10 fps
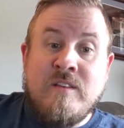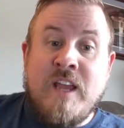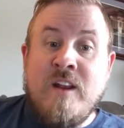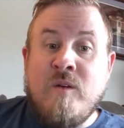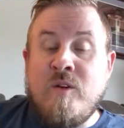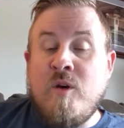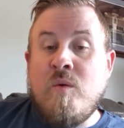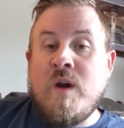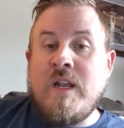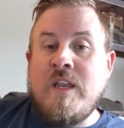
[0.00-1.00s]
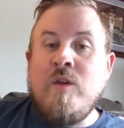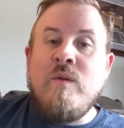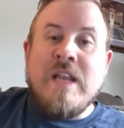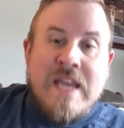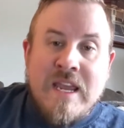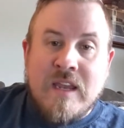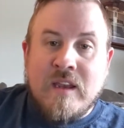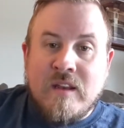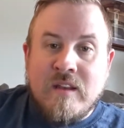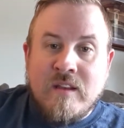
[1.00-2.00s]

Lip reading: They don't know what you need.